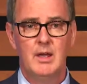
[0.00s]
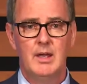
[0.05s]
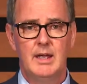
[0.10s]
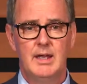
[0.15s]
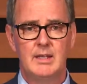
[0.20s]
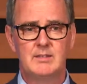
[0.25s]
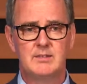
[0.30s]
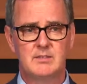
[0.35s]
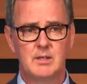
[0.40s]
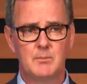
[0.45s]

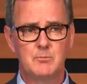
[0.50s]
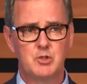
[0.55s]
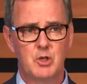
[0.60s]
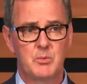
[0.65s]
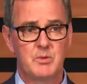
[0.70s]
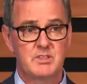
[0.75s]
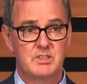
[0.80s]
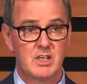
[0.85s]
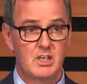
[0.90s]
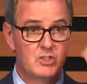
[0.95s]
In some
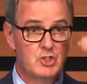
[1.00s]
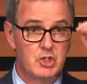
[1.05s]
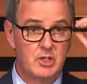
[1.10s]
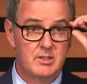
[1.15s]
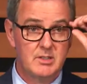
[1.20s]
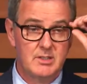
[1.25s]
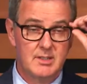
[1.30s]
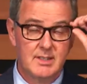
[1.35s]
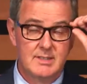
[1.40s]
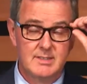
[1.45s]

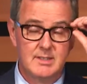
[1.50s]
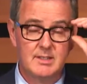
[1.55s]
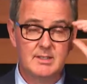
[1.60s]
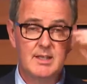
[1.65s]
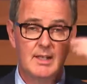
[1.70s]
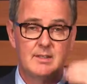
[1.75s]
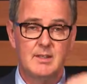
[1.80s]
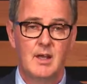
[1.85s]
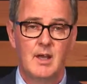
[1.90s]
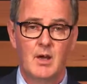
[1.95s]
jurisdictions, they said
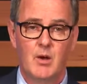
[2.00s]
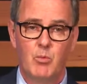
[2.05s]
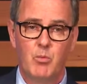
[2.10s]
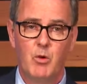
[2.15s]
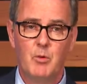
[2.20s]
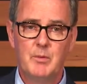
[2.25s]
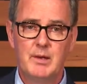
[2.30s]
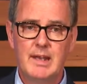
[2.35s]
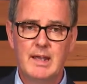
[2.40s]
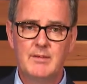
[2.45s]
that
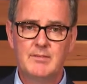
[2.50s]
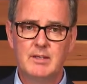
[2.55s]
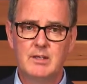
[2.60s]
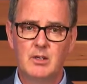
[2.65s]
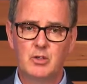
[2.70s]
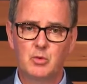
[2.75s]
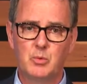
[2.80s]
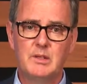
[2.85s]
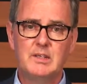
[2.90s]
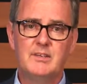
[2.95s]
women having a
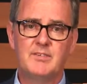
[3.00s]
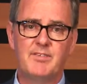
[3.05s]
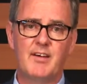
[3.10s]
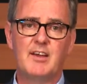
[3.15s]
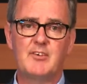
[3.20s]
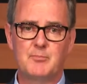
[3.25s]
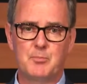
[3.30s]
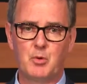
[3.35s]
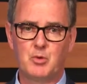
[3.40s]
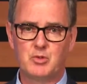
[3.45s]

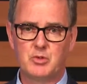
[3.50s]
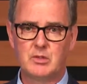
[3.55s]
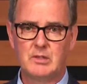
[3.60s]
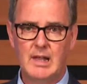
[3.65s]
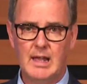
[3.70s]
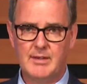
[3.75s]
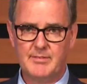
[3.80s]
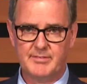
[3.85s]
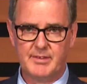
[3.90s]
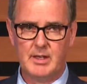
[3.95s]
25%
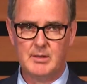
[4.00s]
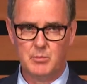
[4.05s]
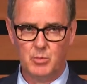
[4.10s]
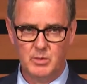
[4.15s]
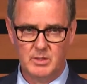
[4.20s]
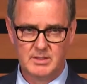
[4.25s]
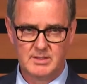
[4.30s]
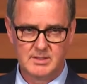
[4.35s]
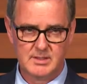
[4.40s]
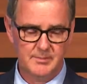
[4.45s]
lifetime
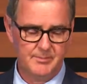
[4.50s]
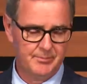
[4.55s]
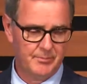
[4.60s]
risk,